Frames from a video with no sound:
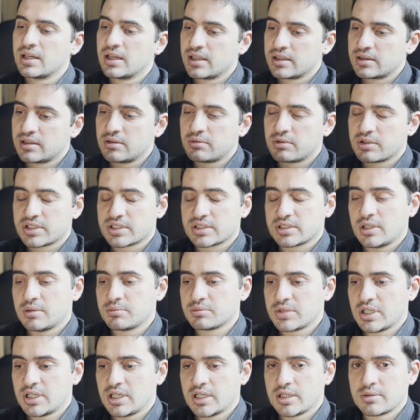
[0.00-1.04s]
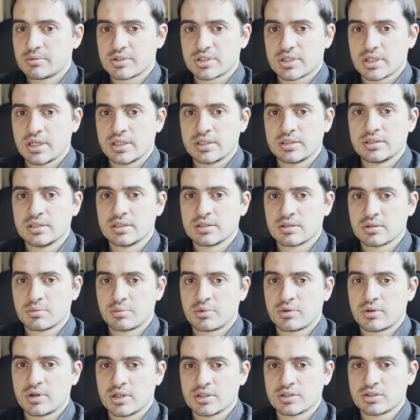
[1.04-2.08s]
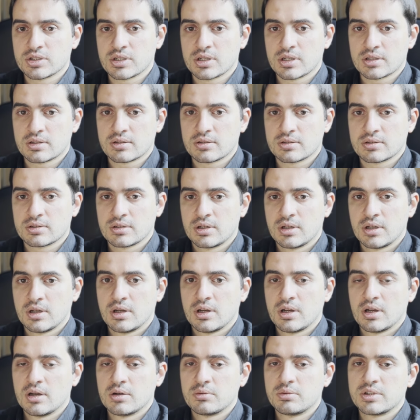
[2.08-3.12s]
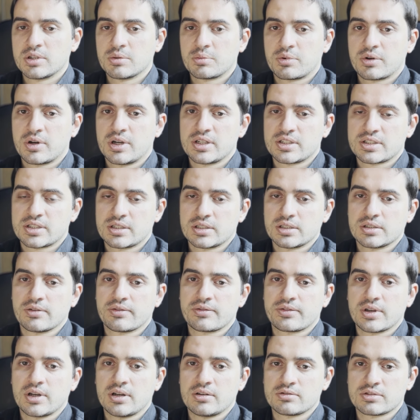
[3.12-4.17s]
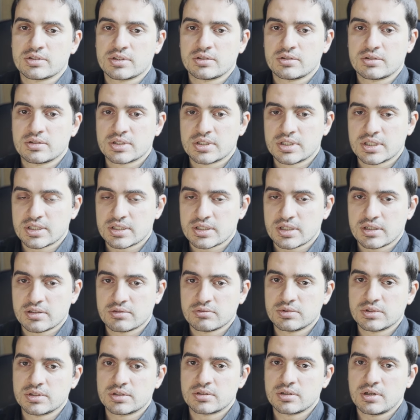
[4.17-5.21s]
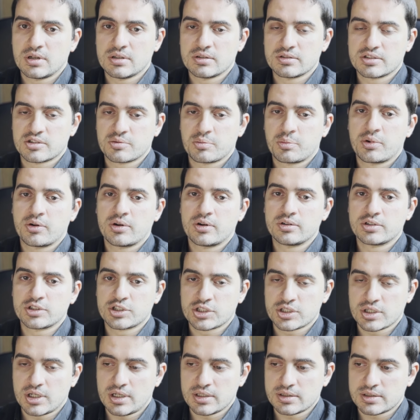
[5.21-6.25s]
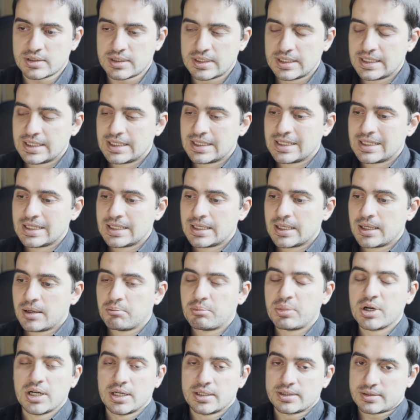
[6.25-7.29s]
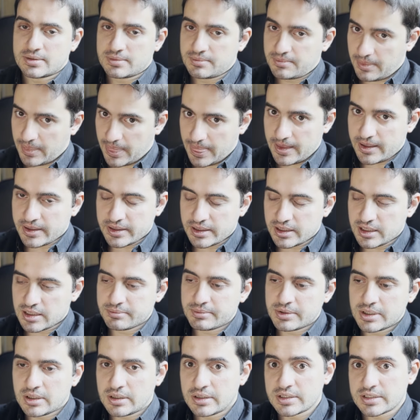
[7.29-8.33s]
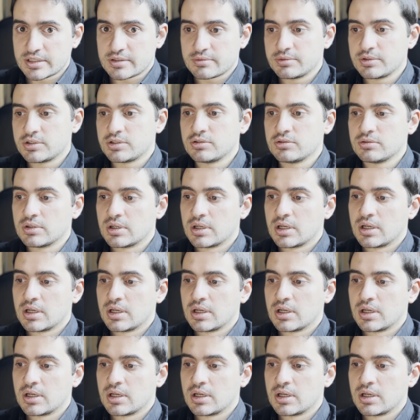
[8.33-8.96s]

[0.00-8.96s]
There were some times I did a project with a pricing of $1,600 per shot. But I gotta be honest with you.